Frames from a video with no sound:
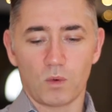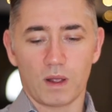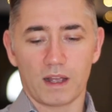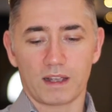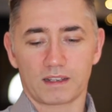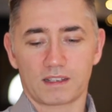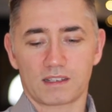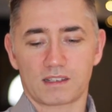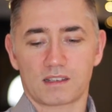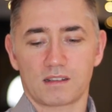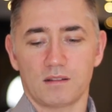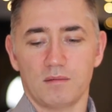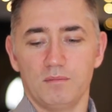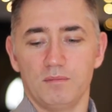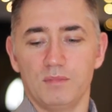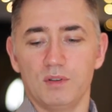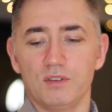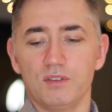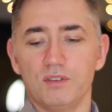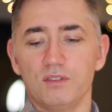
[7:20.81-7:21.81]
Wax
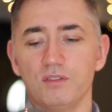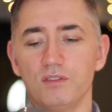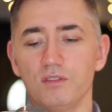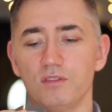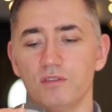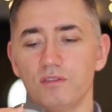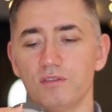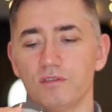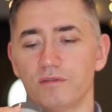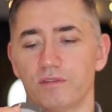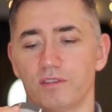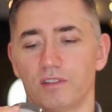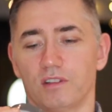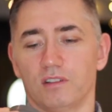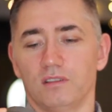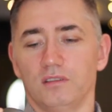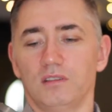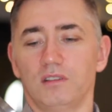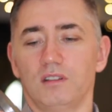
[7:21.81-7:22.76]
Maneuver.